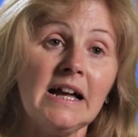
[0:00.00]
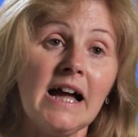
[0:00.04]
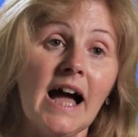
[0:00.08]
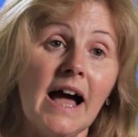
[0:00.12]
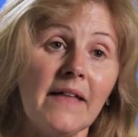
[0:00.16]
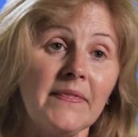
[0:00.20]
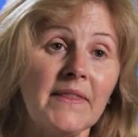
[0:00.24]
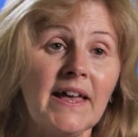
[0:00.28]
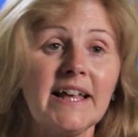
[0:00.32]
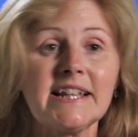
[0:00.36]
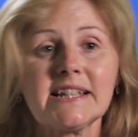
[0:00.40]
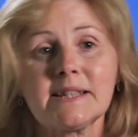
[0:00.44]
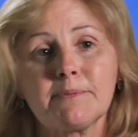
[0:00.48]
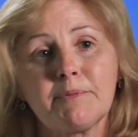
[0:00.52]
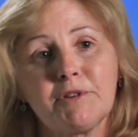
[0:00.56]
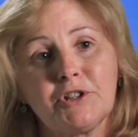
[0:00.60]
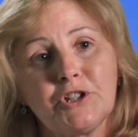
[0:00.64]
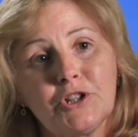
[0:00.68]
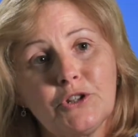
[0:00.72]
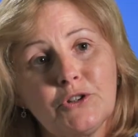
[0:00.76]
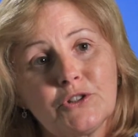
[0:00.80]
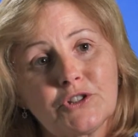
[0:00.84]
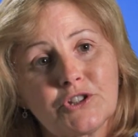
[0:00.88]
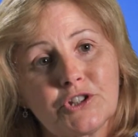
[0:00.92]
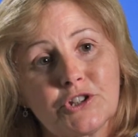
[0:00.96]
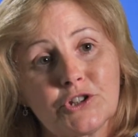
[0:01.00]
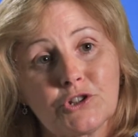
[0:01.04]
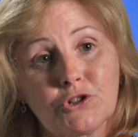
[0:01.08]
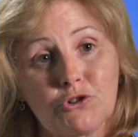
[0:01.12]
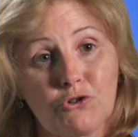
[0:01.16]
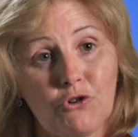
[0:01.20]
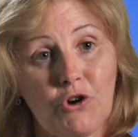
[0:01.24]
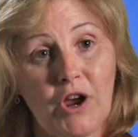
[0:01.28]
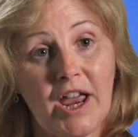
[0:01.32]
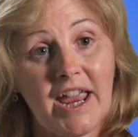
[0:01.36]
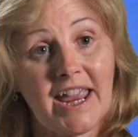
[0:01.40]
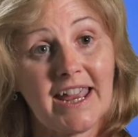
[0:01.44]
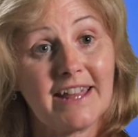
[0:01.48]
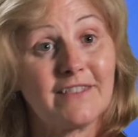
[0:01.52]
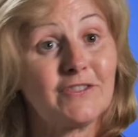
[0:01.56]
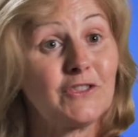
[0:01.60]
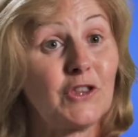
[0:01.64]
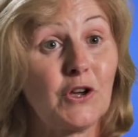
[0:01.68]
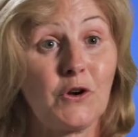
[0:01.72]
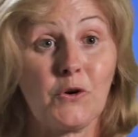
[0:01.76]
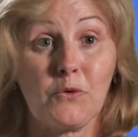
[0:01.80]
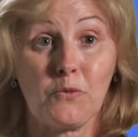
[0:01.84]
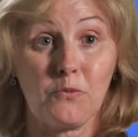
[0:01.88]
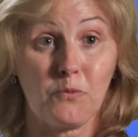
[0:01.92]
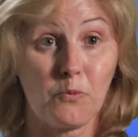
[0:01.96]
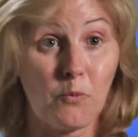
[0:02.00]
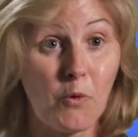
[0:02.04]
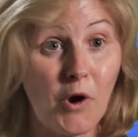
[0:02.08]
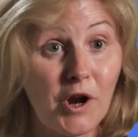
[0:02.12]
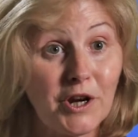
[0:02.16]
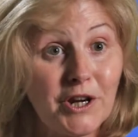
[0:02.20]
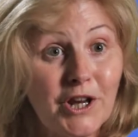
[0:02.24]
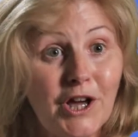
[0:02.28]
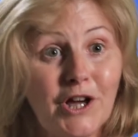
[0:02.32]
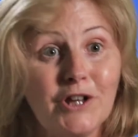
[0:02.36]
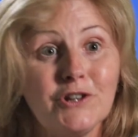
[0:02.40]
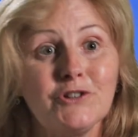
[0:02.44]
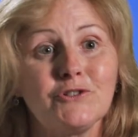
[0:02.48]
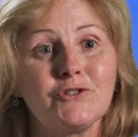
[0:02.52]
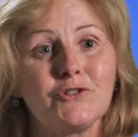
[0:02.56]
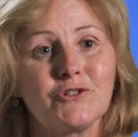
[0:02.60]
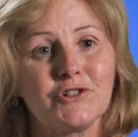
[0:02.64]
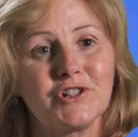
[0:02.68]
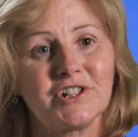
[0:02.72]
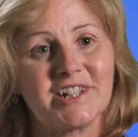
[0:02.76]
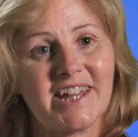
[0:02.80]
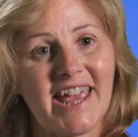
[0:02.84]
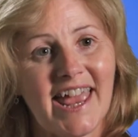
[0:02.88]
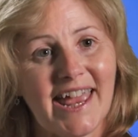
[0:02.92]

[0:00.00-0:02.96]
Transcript: And that's been used to train the 100